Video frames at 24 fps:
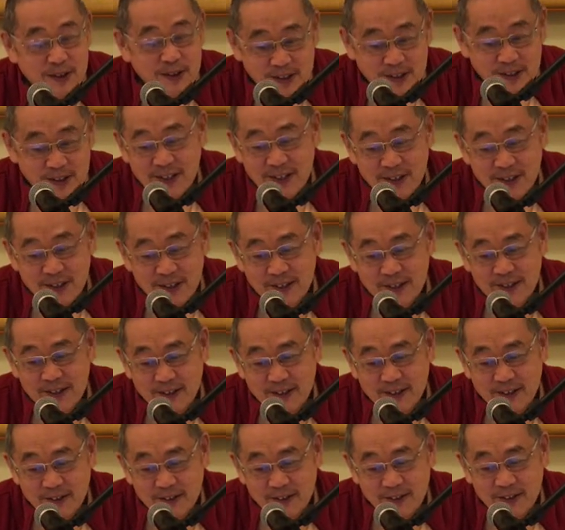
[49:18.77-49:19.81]
it's also
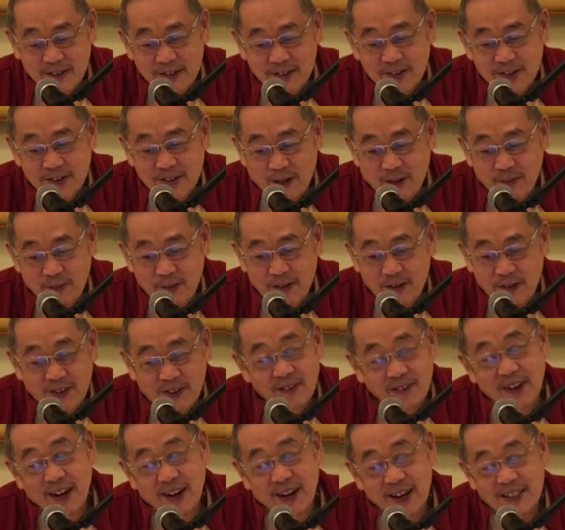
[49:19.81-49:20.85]
described that they were
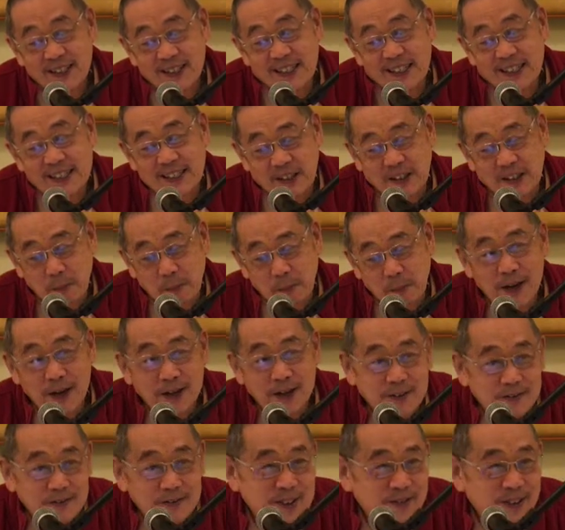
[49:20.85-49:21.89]
actually listening to Bhagavatam
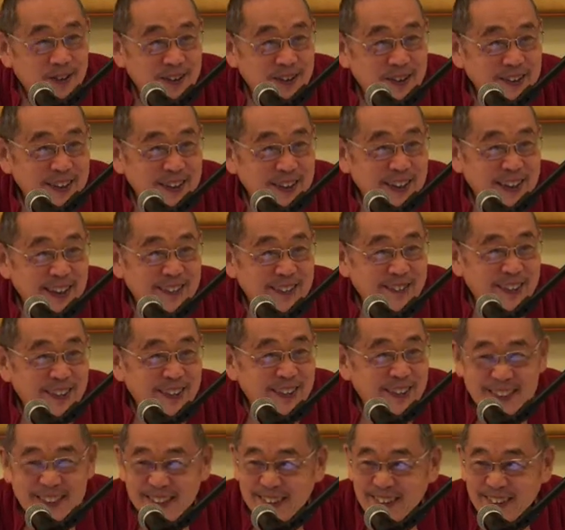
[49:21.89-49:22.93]
all day anyway.
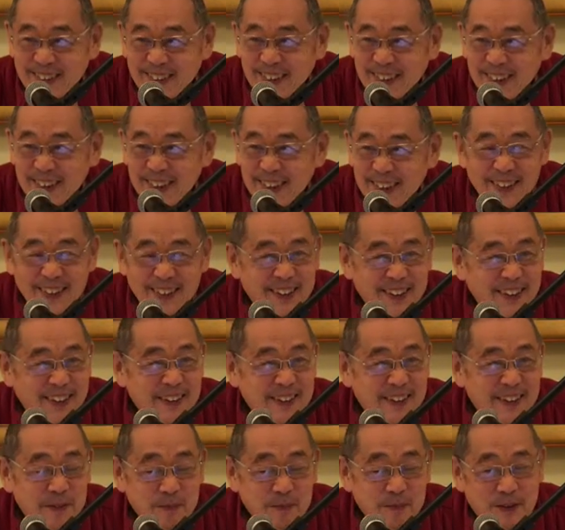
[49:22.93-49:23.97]
So, but
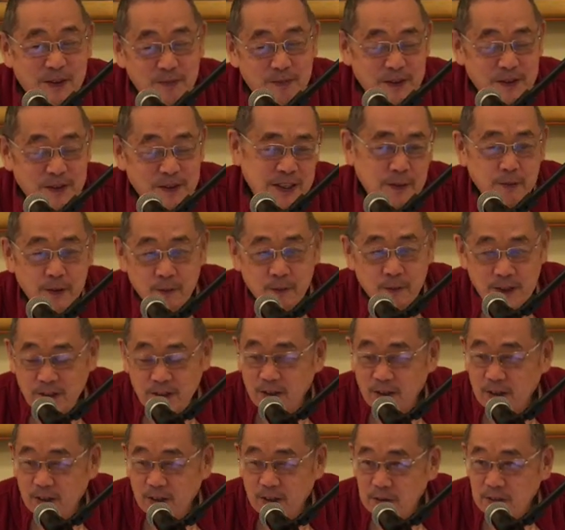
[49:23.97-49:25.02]
simply by
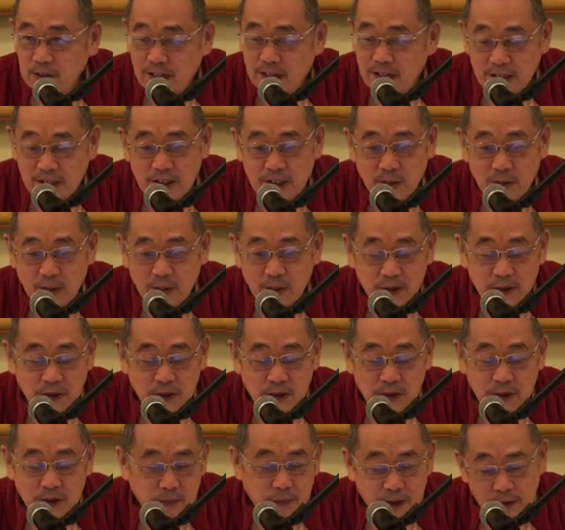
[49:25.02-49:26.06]
circumstance they were in that.
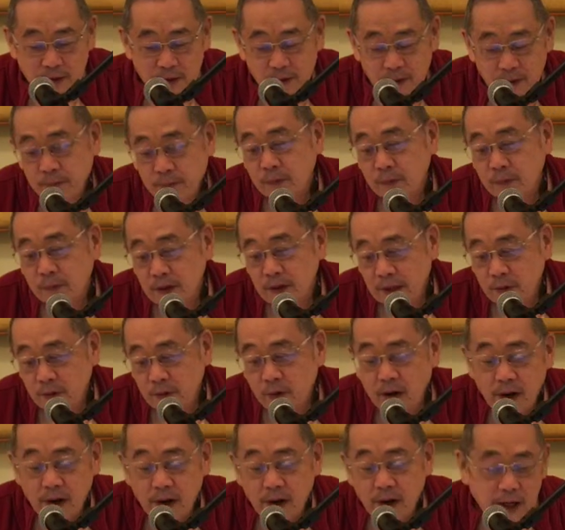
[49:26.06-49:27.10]
But they were highly
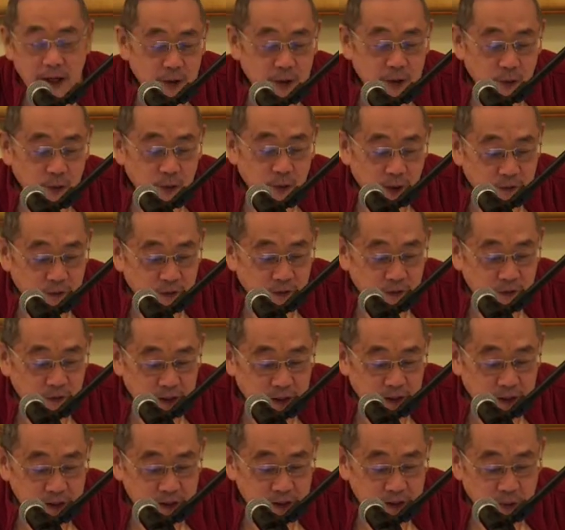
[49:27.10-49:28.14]
qualified, so they
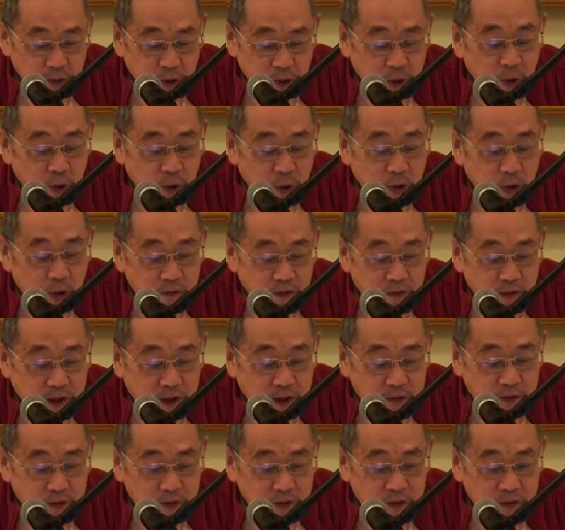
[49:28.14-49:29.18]
were qualified for
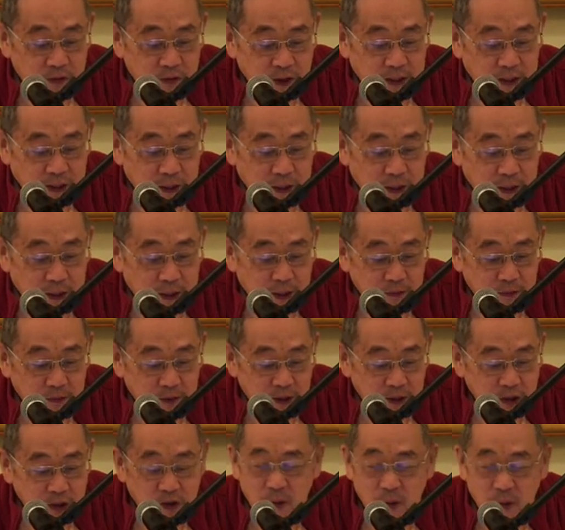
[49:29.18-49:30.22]
that type of extreme
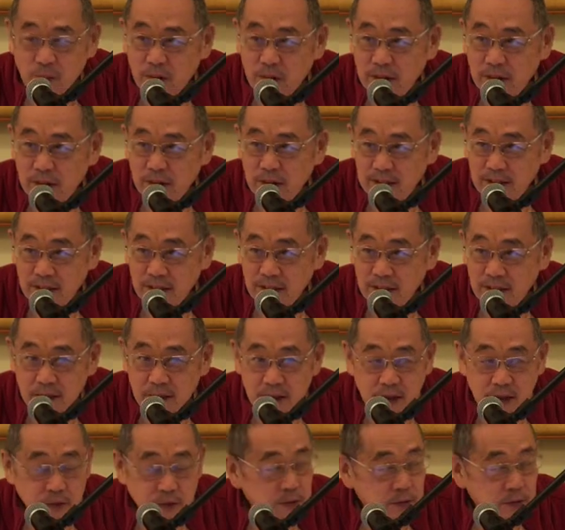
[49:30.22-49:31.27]
renunciation, which
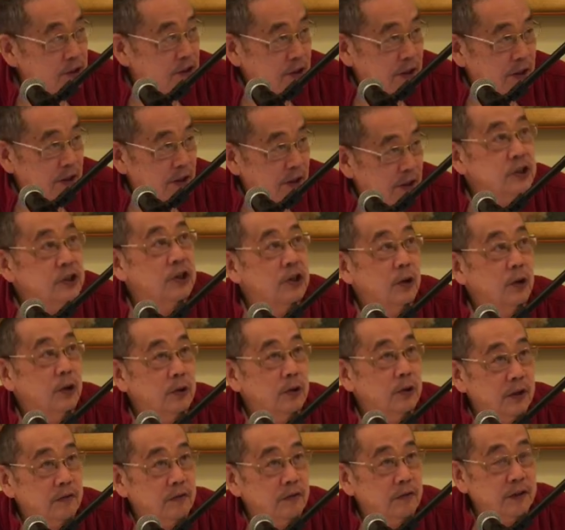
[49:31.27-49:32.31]
they showed in
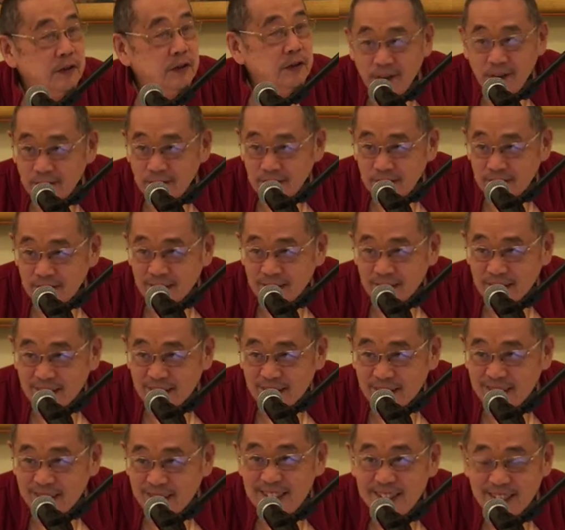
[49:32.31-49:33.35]
Vrindavan, where they
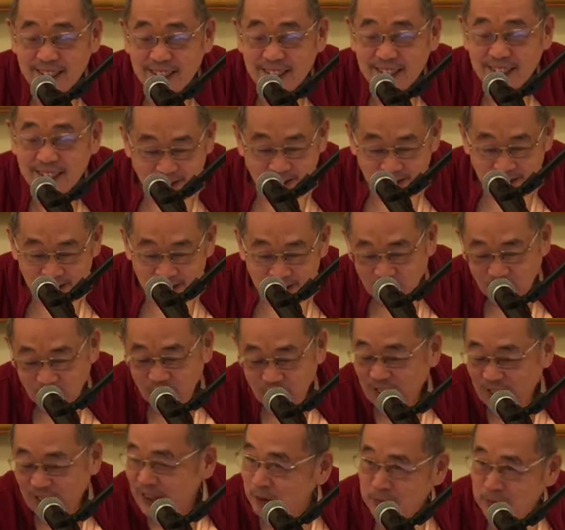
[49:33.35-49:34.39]
sat under the tree like the
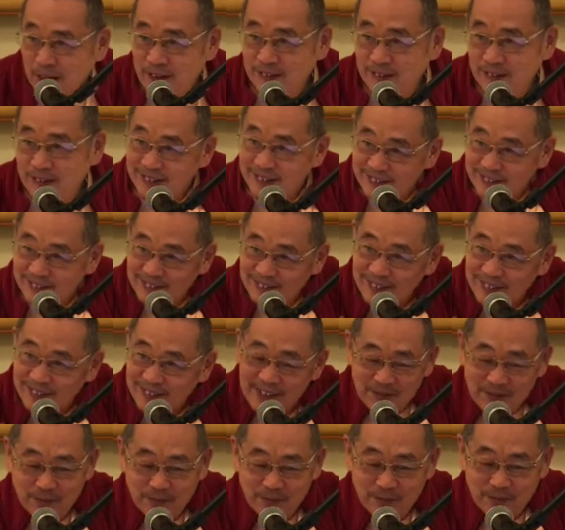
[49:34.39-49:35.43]
python, and
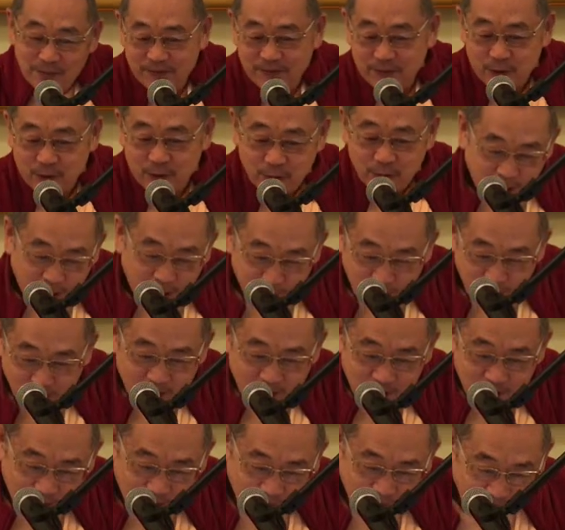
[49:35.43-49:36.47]
food came, they took, and
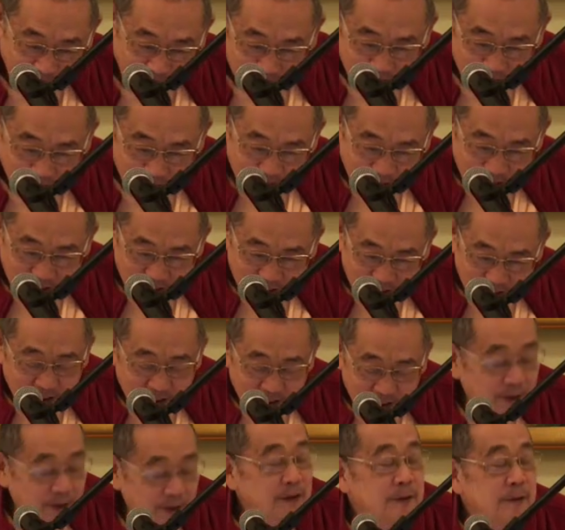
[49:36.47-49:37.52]
they didn't care.
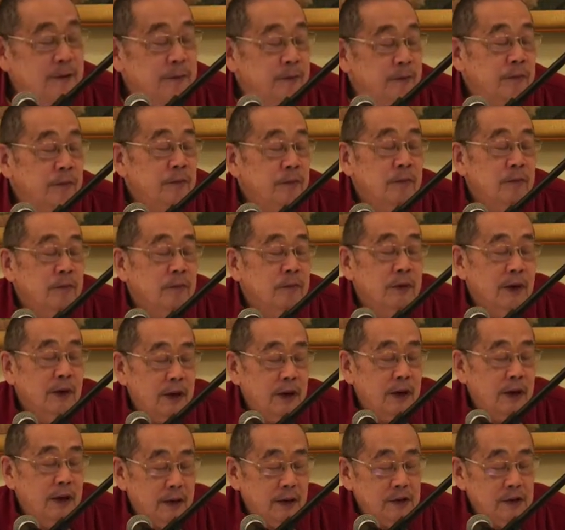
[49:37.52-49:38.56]

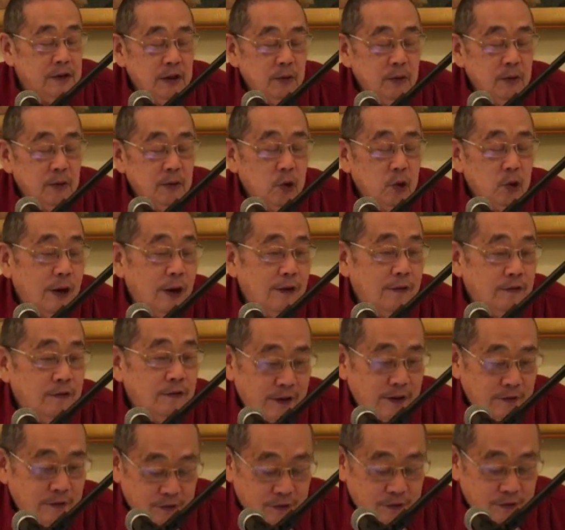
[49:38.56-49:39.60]
So they were qualified for
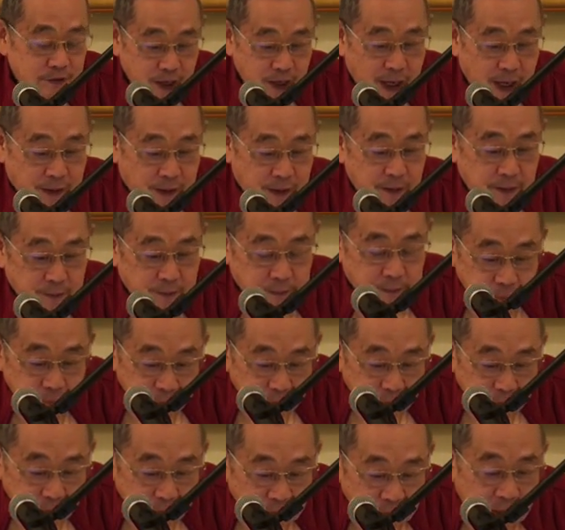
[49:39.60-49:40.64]
that.
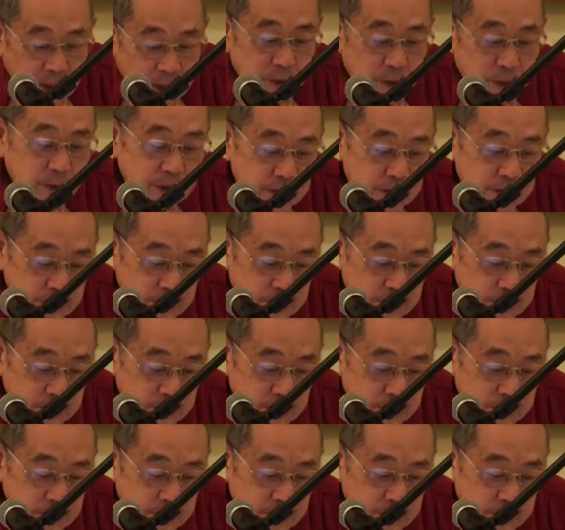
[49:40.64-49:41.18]
We see that